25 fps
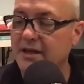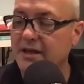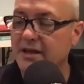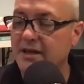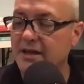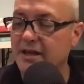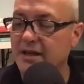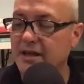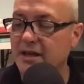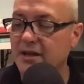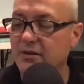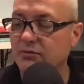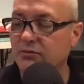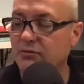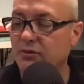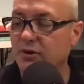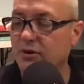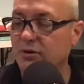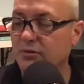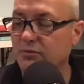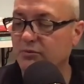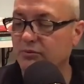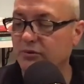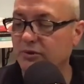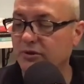he
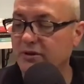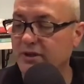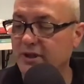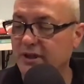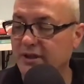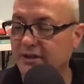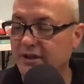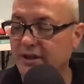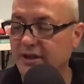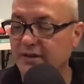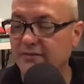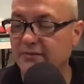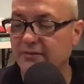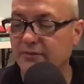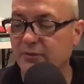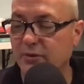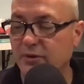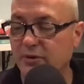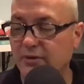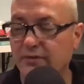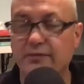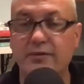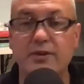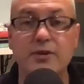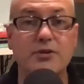wrote brilliantly
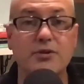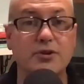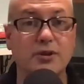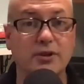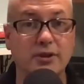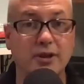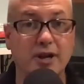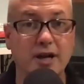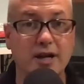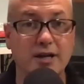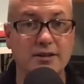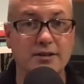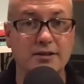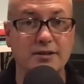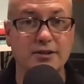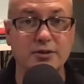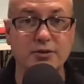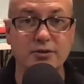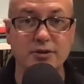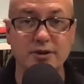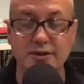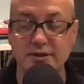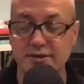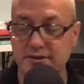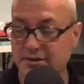for future law
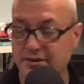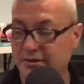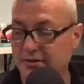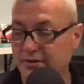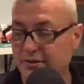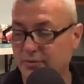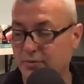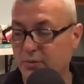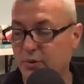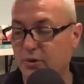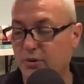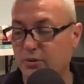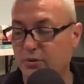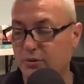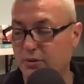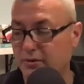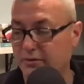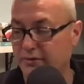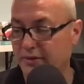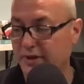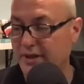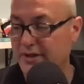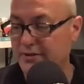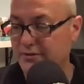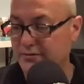students to pore
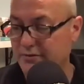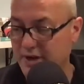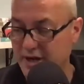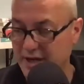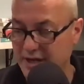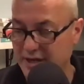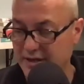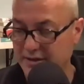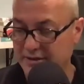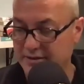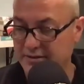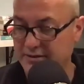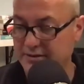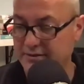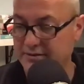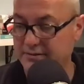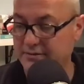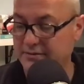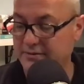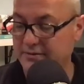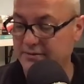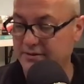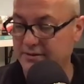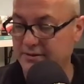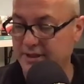over his writings.
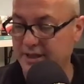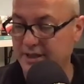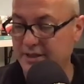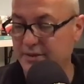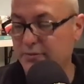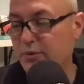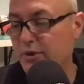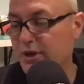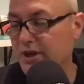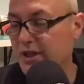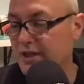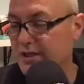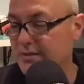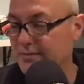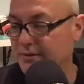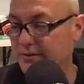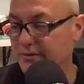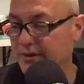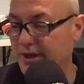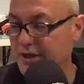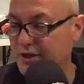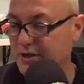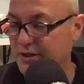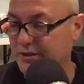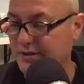So that's pretty
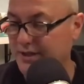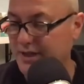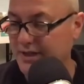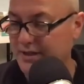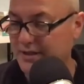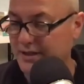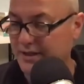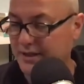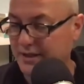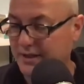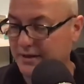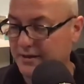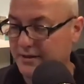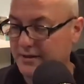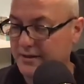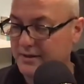inspirational, I think.